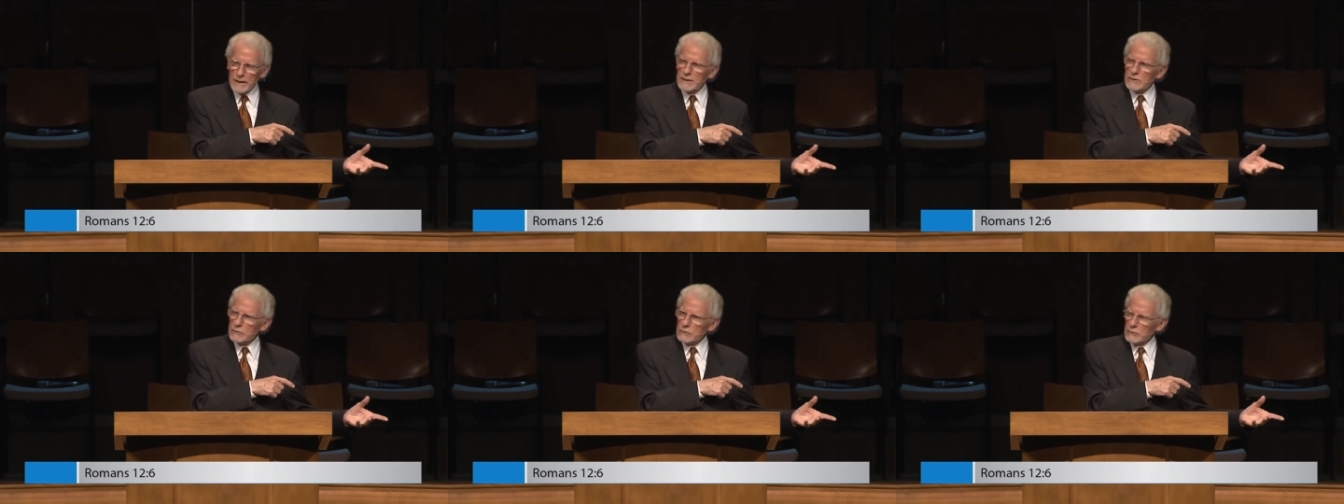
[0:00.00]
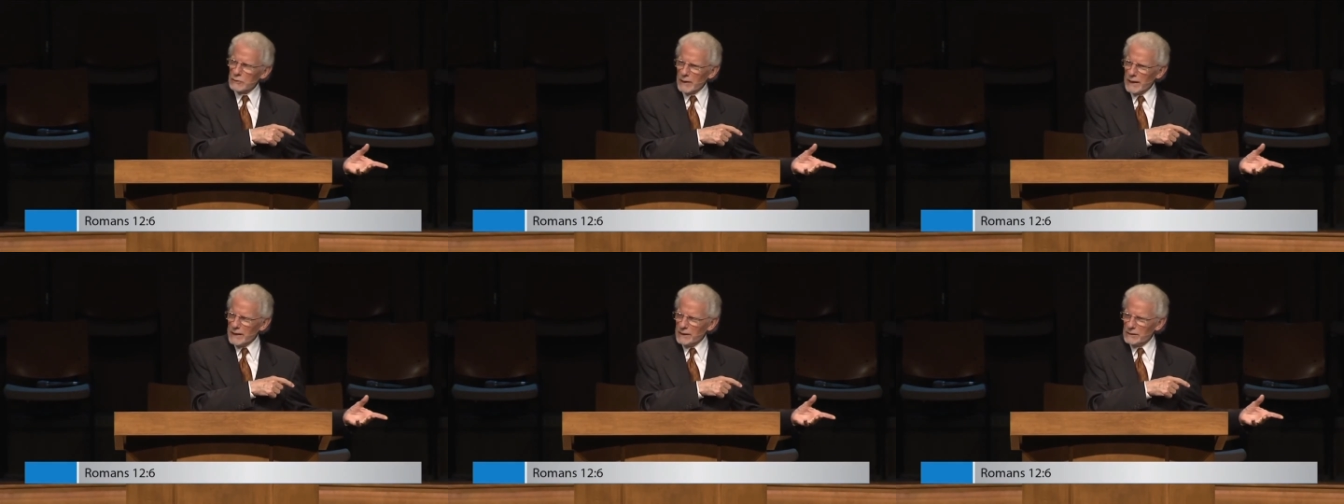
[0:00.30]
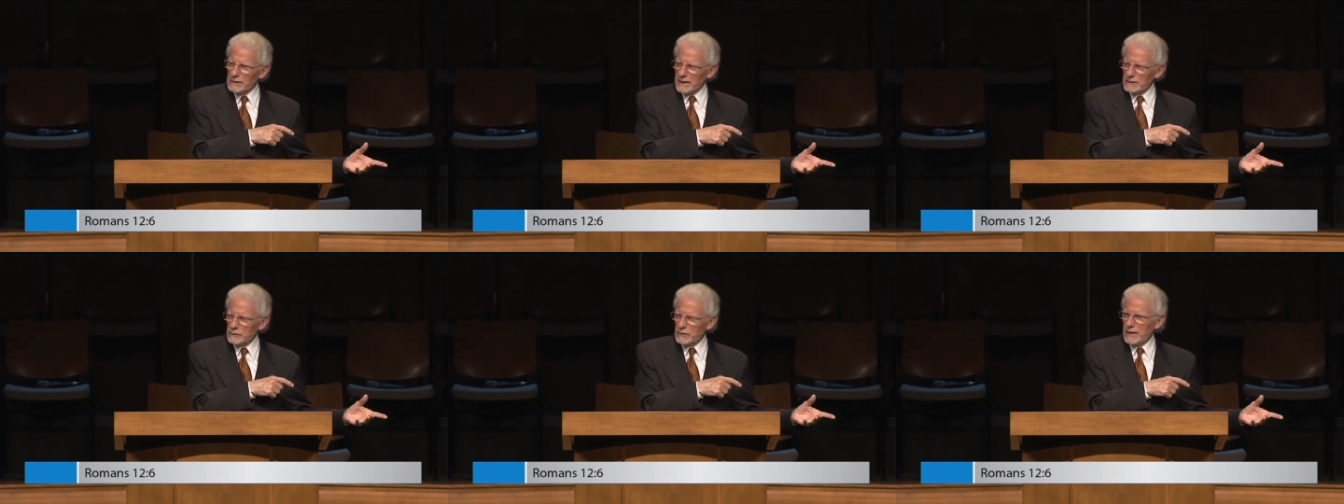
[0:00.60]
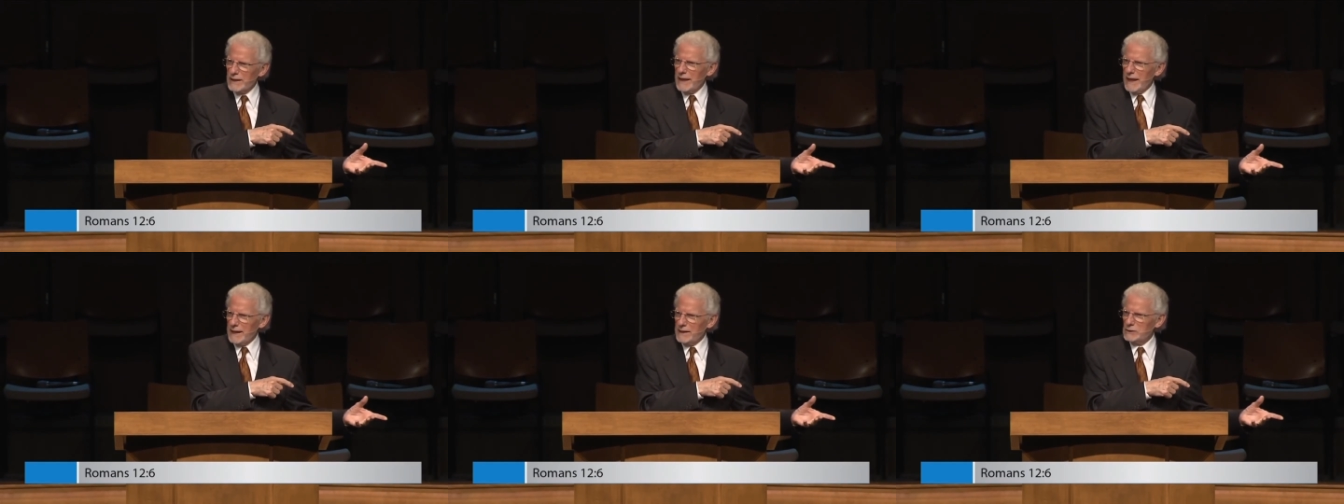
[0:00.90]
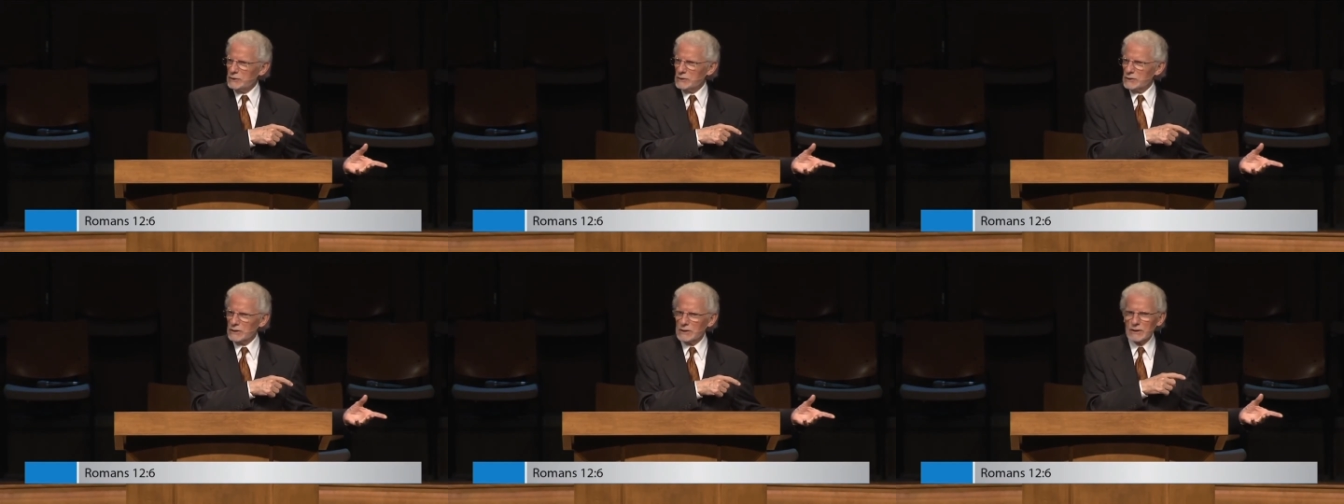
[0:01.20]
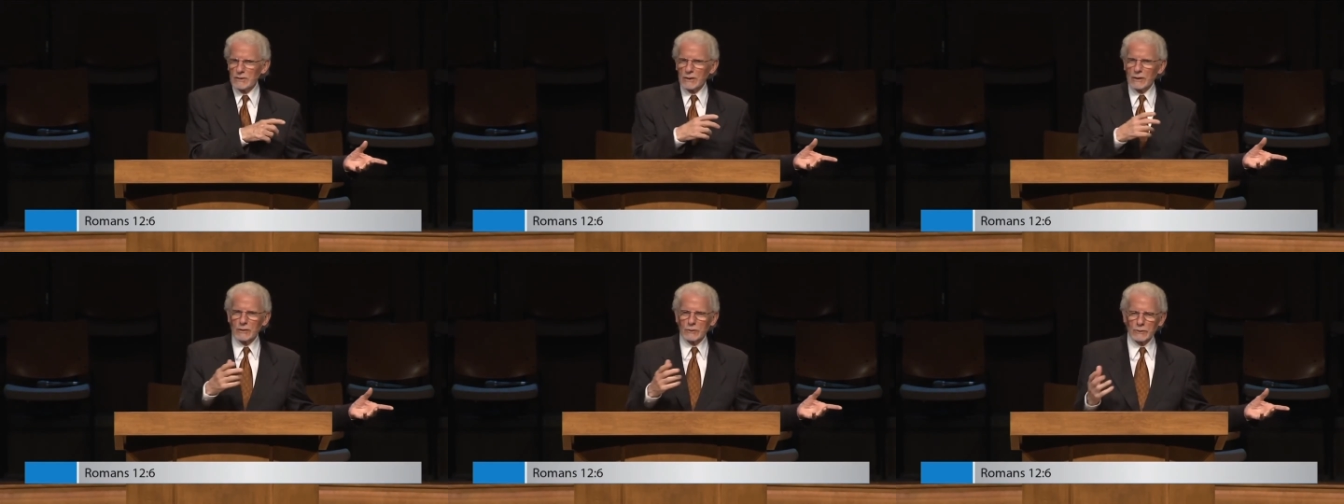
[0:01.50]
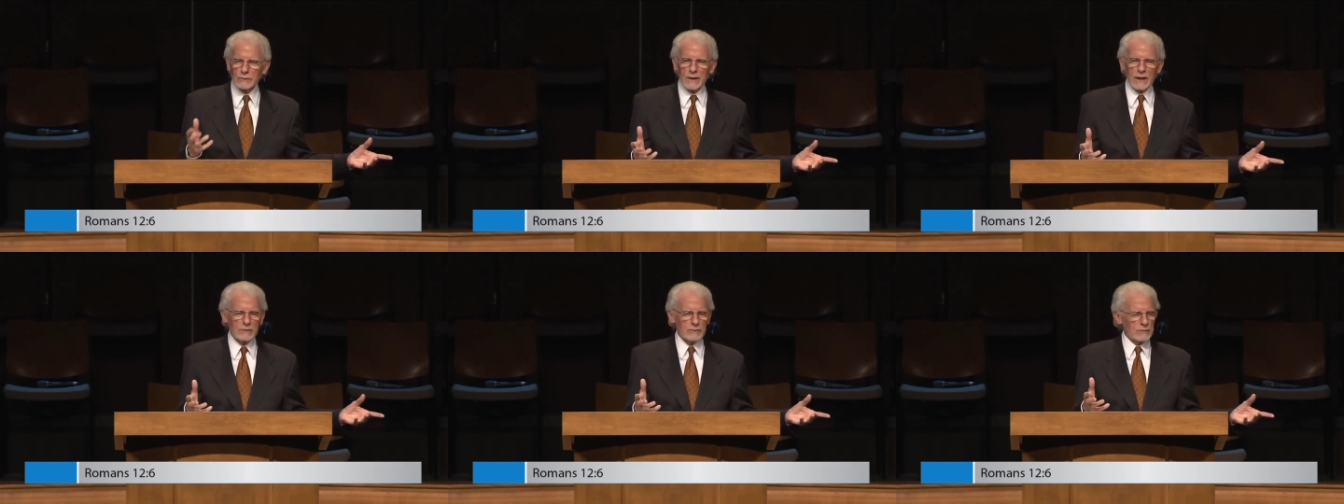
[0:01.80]
Israel as a nation in the
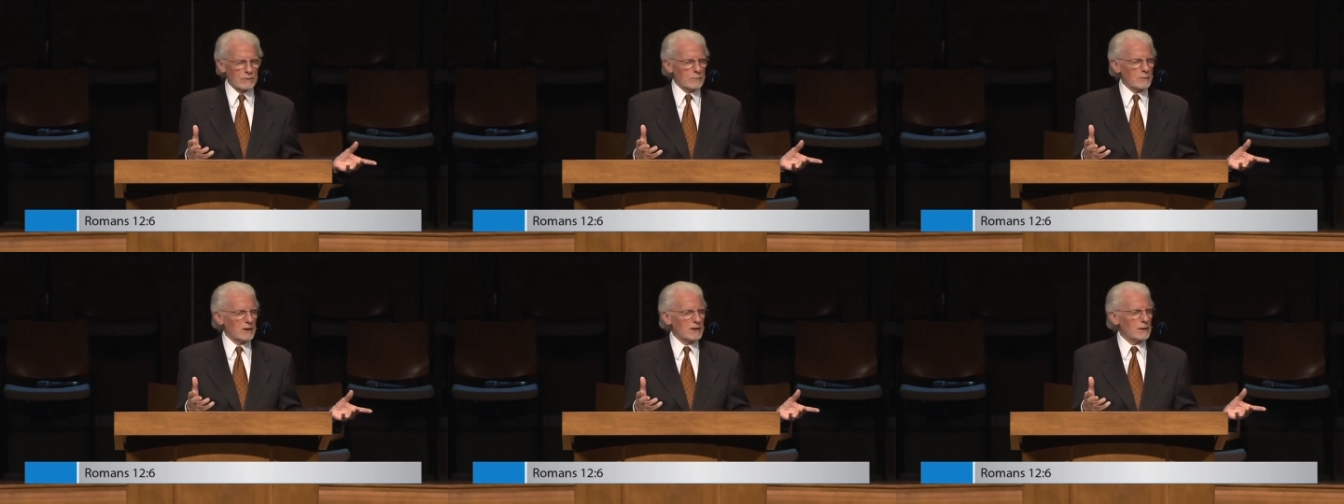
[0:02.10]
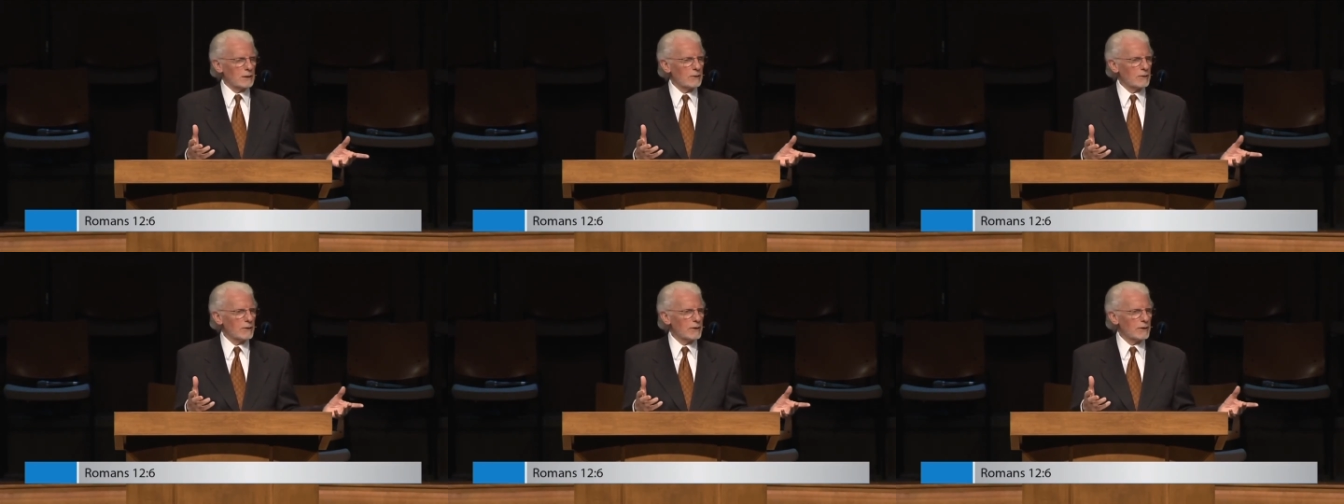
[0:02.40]
Old Testament.